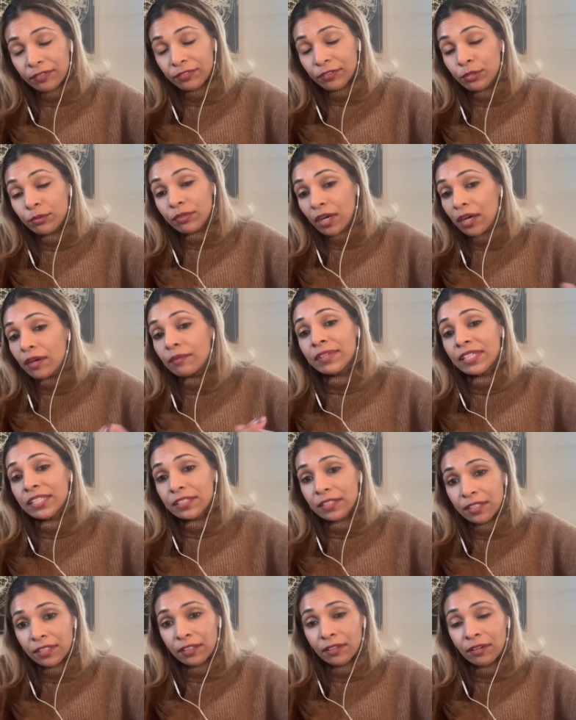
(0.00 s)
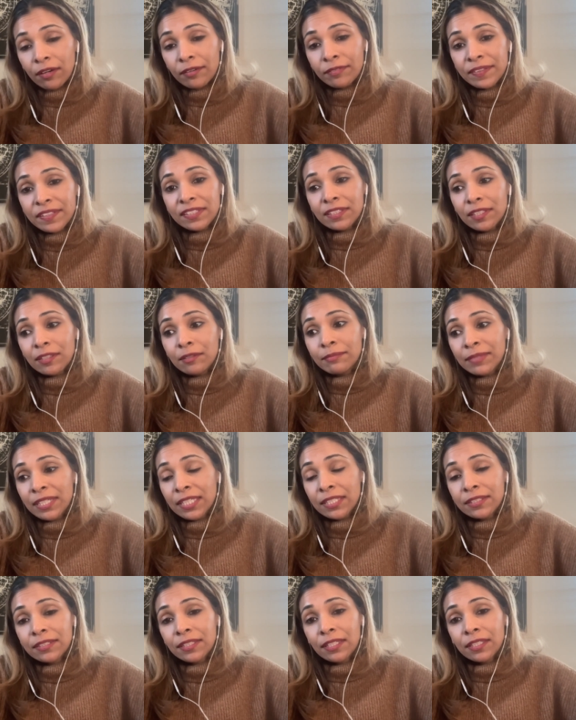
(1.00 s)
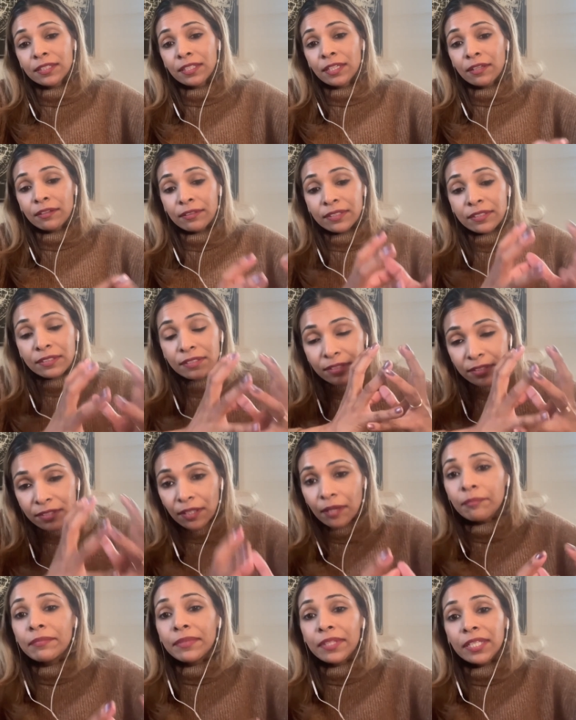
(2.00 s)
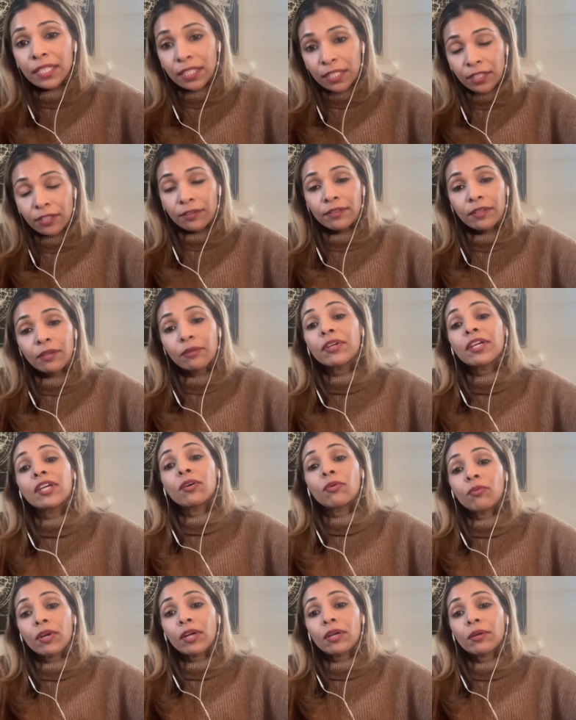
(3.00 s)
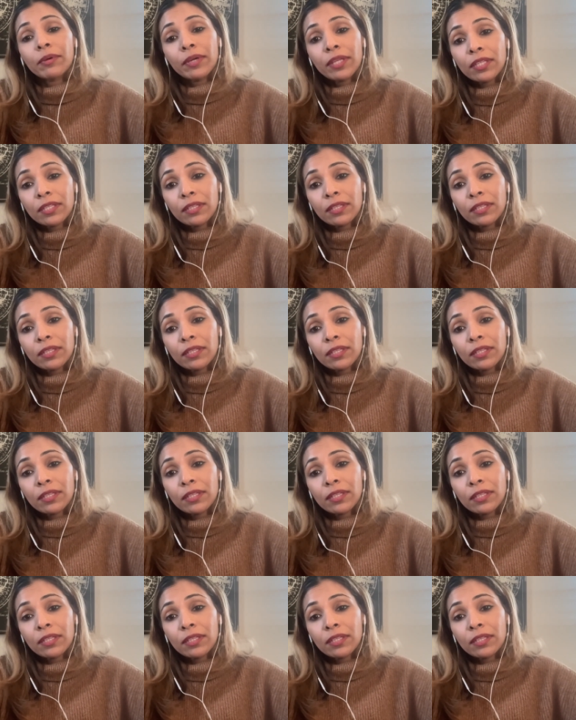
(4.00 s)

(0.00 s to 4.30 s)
if you come into the office, it means that there is something here that we can work with.